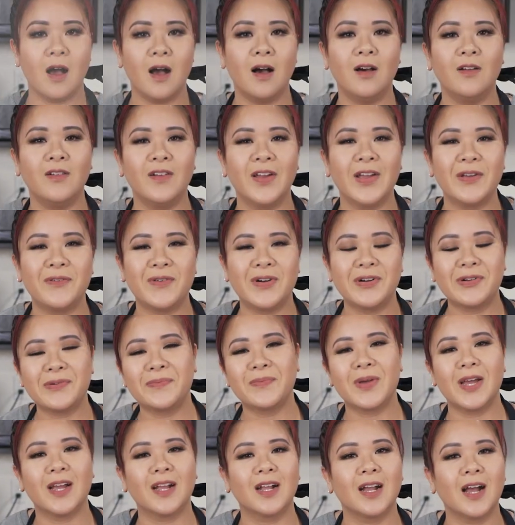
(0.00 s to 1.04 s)
All right,
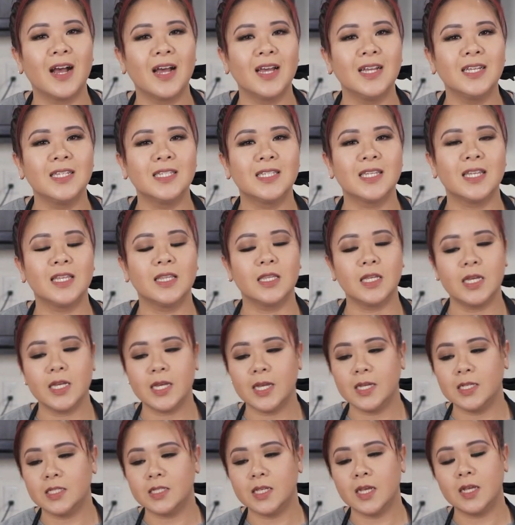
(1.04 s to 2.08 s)
welcome back guys. And like
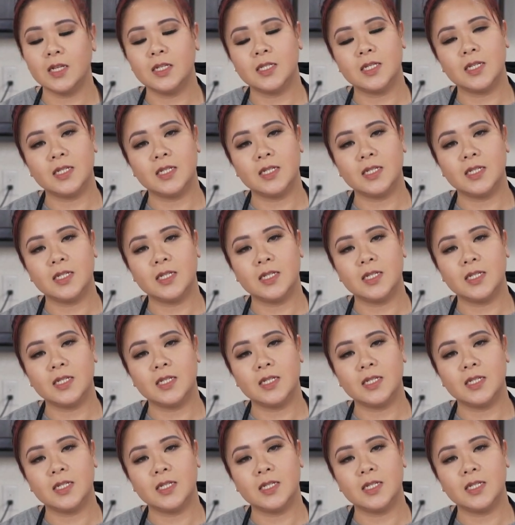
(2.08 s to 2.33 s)
I said,